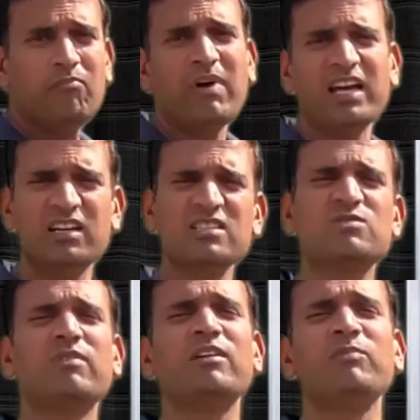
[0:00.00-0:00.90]

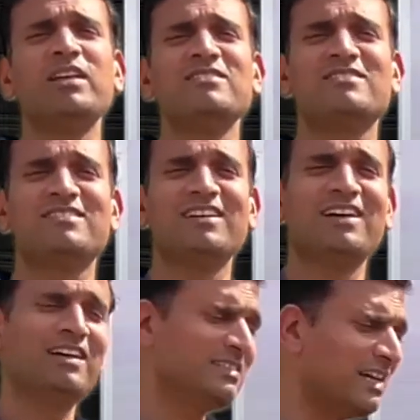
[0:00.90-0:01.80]
Minus 1 means
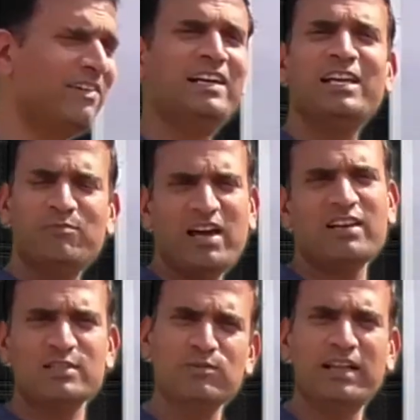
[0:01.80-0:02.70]
17
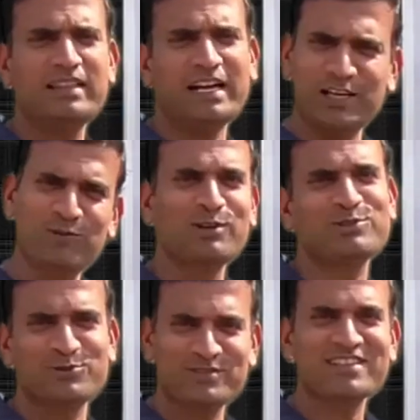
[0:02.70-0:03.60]
minus 1, that
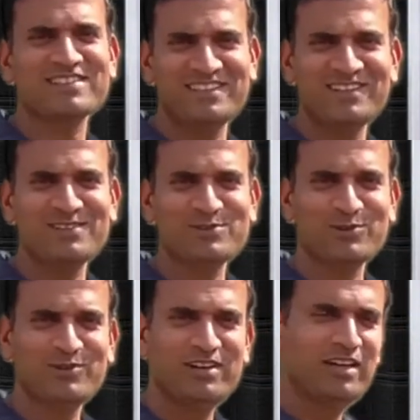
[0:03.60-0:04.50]
equals to 16 also.
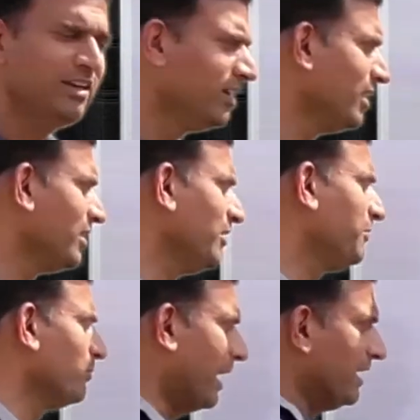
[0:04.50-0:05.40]

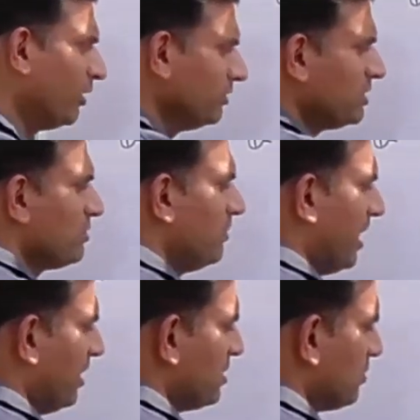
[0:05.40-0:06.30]
If you write down this one
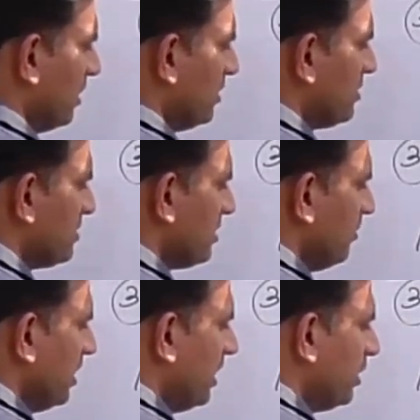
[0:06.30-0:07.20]
minus 1, this is
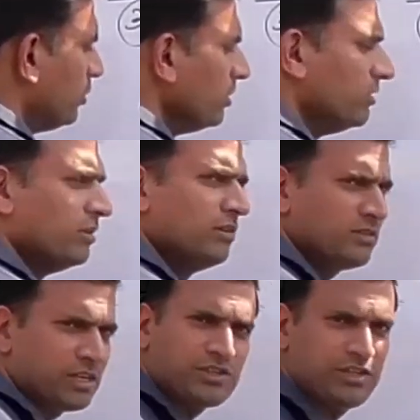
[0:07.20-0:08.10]
similar to
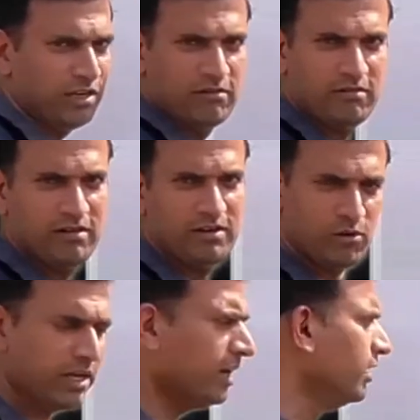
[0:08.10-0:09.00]
16.
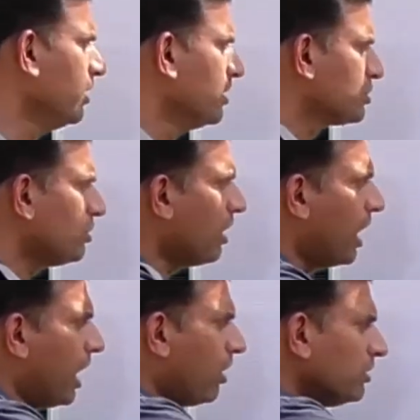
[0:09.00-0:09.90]
Okay. So
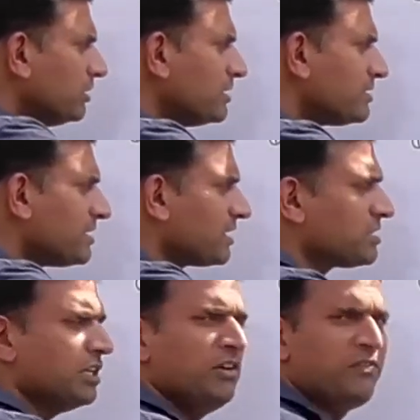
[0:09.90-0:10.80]
how this
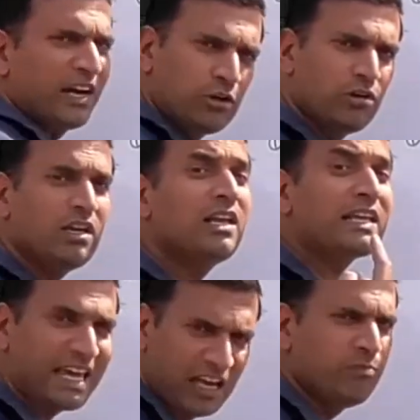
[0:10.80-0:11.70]
16 factorial
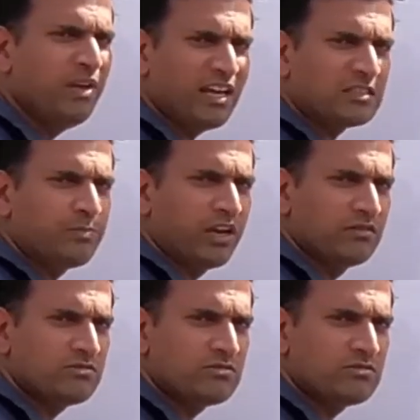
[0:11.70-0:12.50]
can be expressed?